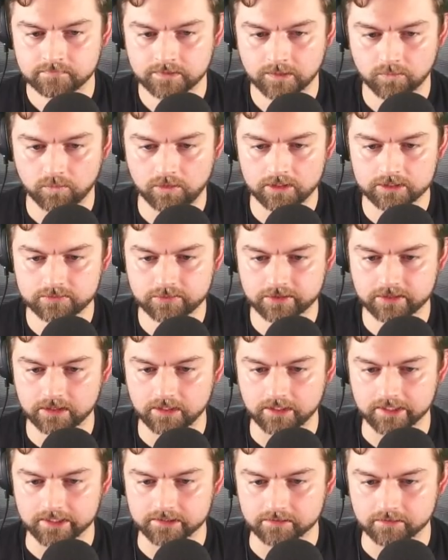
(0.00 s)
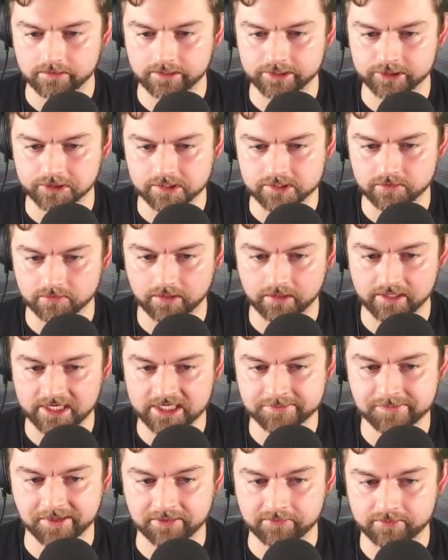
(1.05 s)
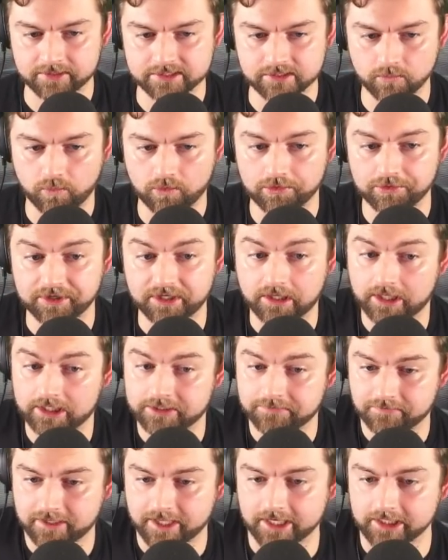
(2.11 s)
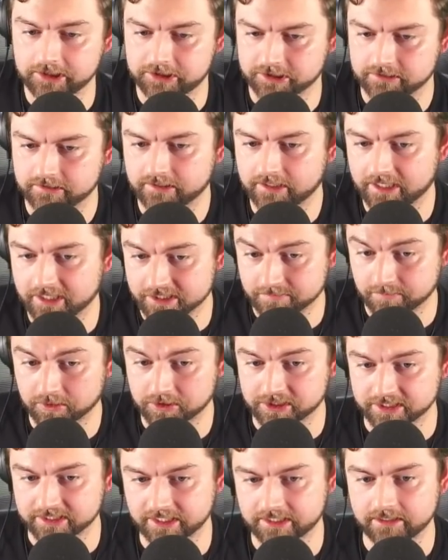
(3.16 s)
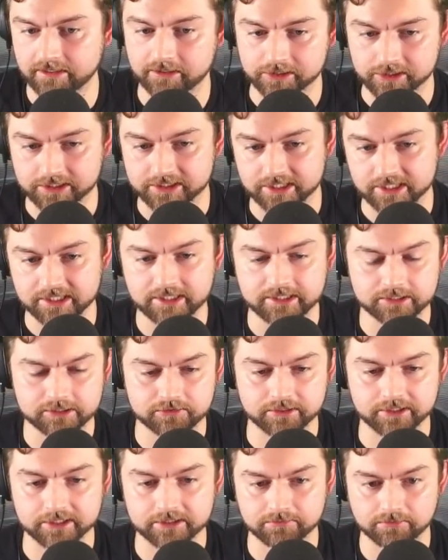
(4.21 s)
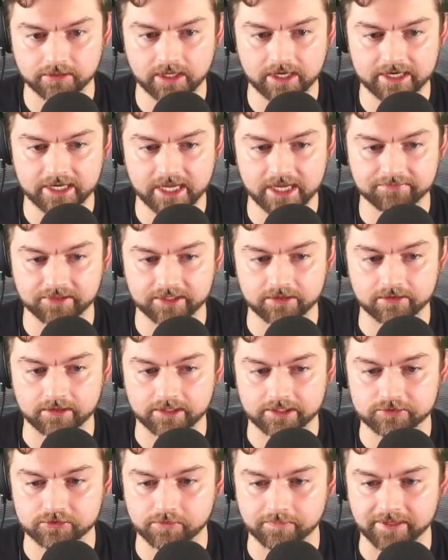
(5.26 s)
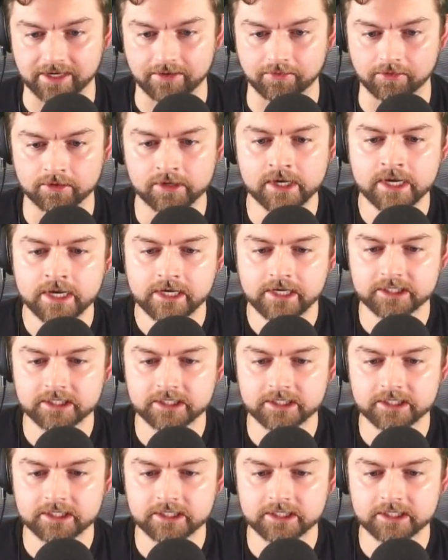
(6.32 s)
Awash with light, our nation sorely lags behind the rest of the world in electrification. As emerging technologies and industry rely heavily on electrical power, it